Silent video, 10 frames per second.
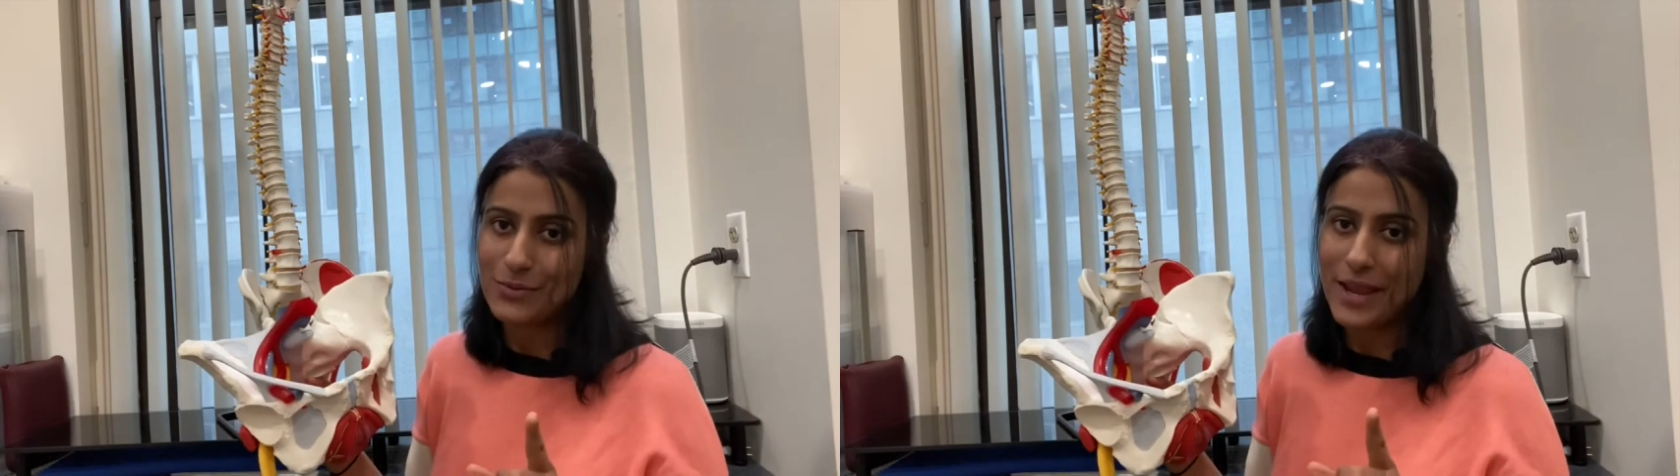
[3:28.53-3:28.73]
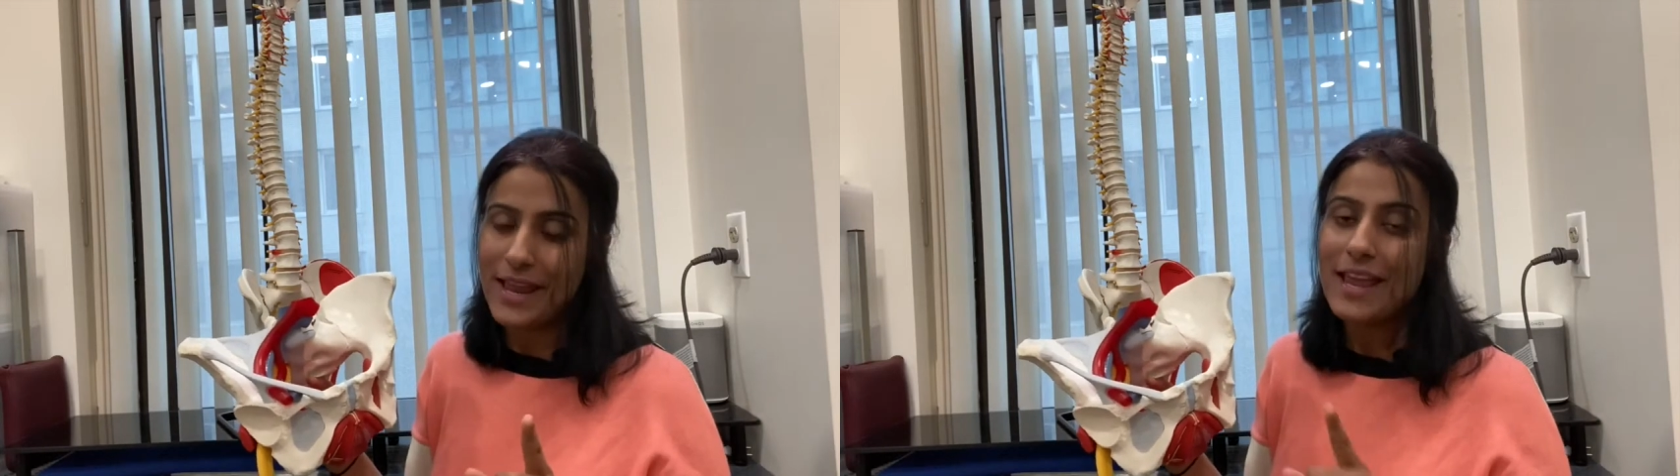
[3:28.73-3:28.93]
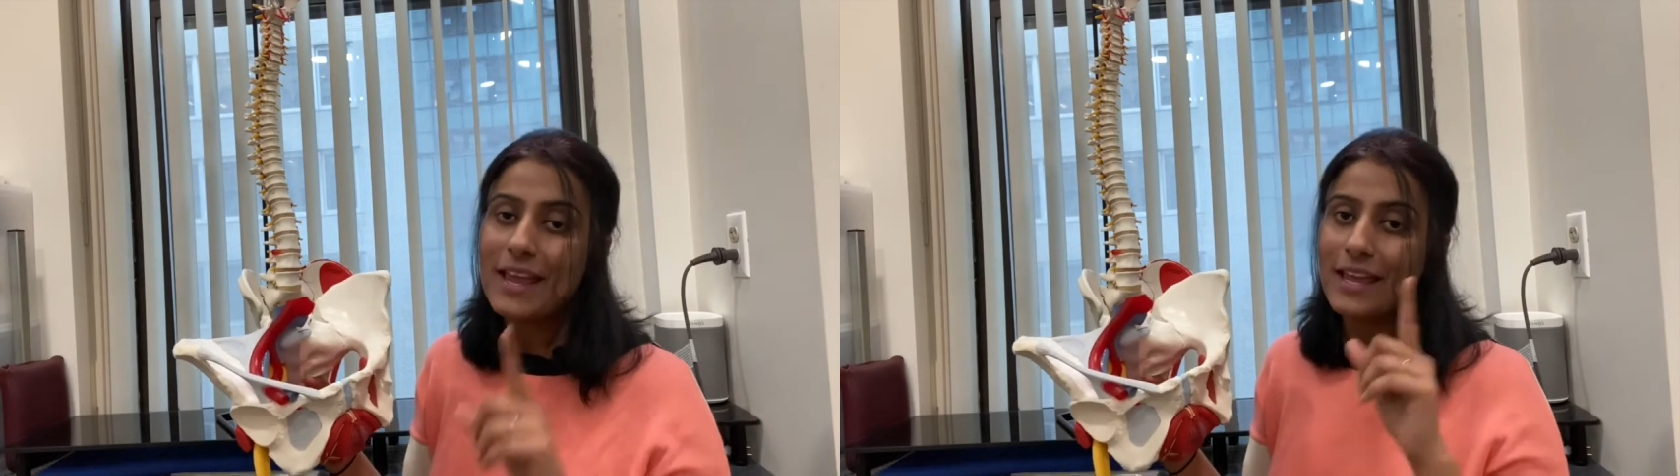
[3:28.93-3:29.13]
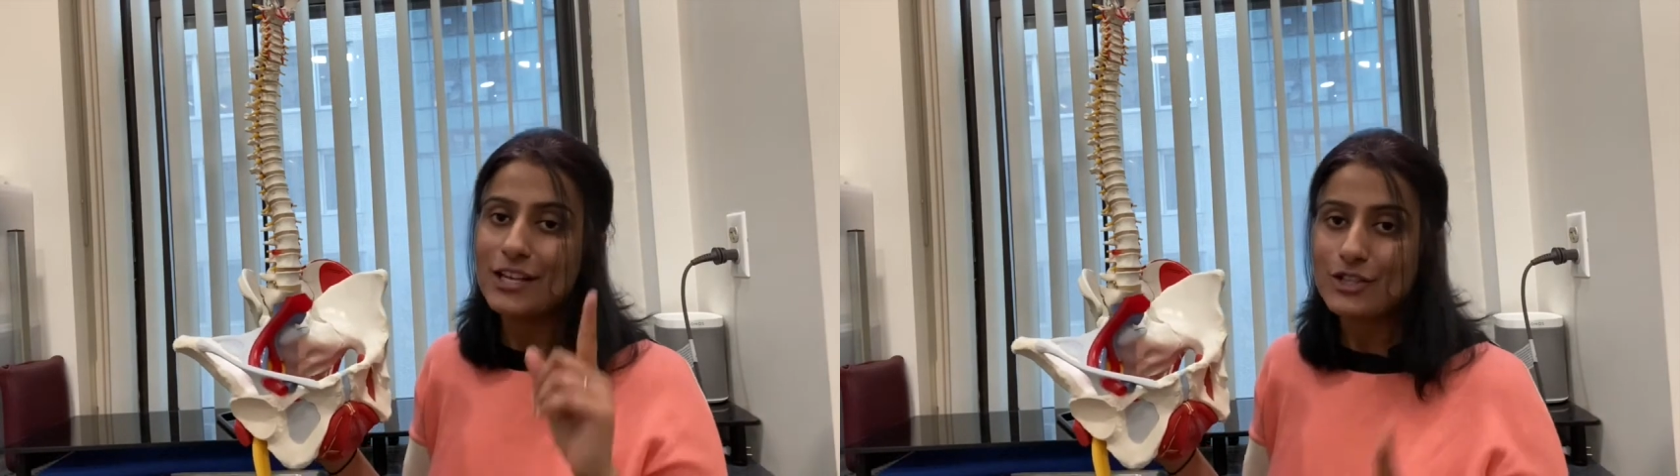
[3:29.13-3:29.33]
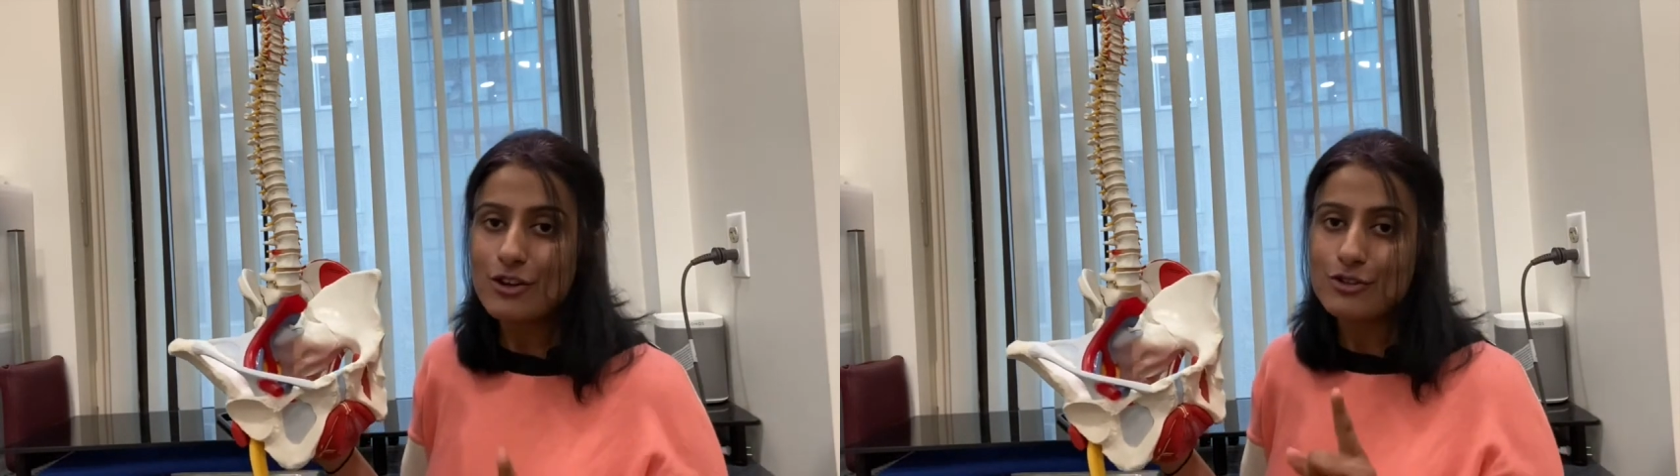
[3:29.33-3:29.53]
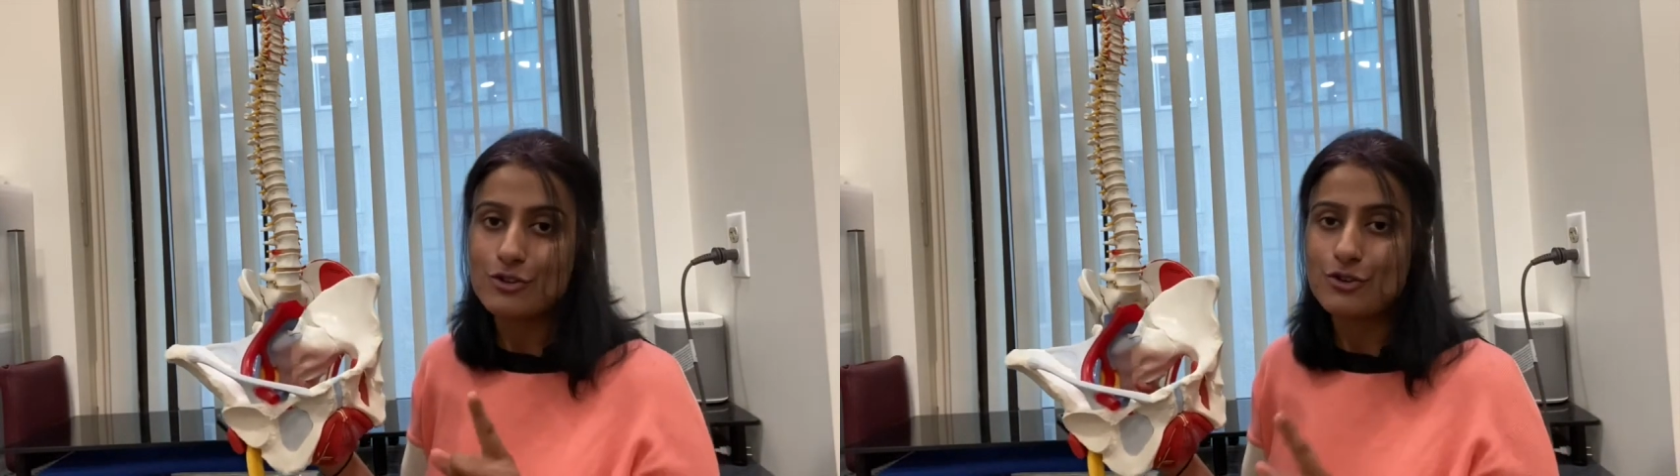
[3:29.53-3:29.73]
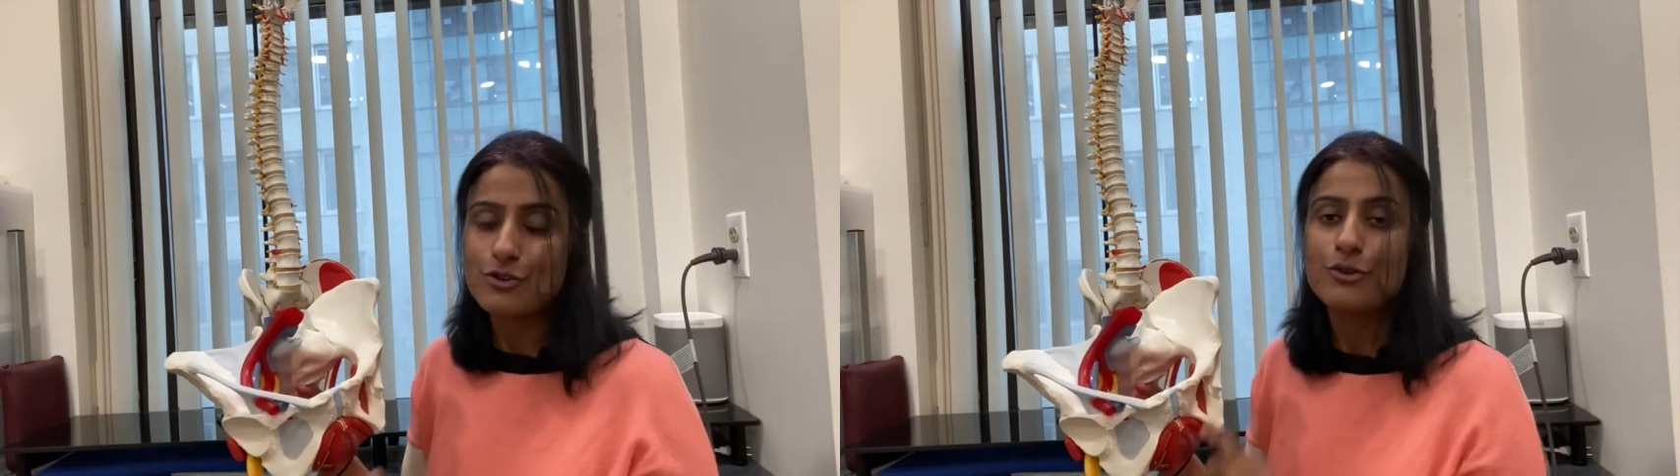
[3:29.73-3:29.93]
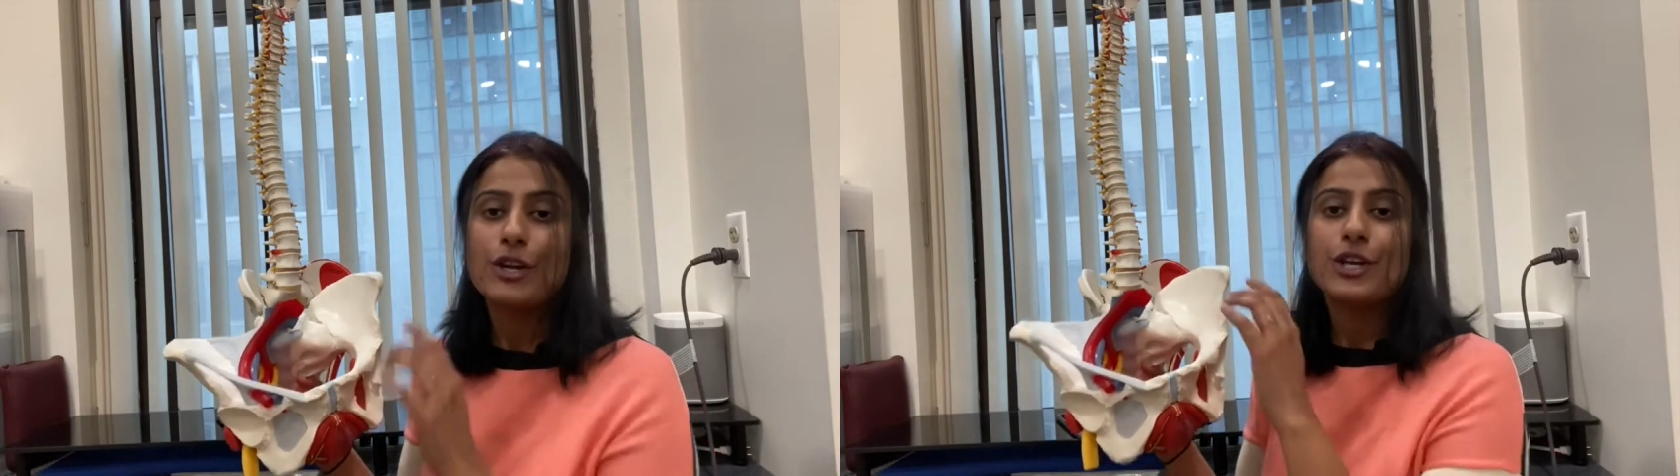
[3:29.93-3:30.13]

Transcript: way is also true.